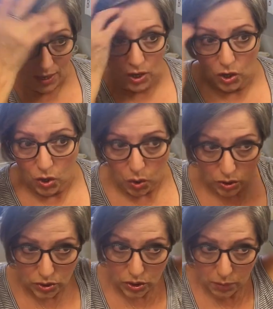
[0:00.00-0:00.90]
you're
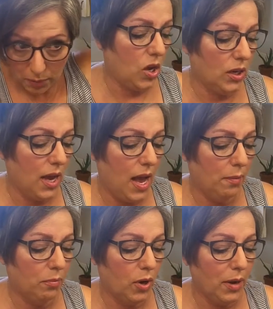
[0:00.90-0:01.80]
older, but called
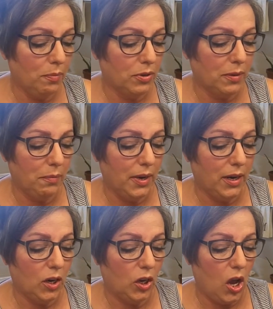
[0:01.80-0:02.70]
Ombre
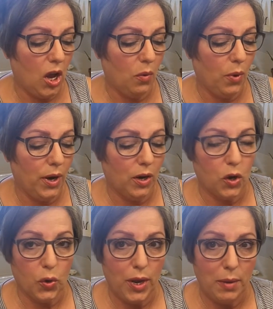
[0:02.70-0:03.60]
Premier Longwear
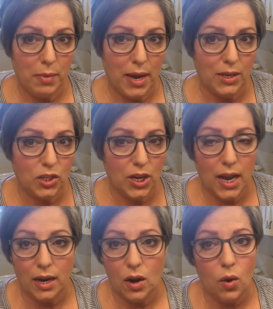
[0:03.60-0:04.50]
Cream
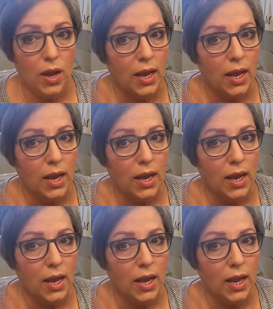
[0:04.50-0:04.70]
Eyeshadow.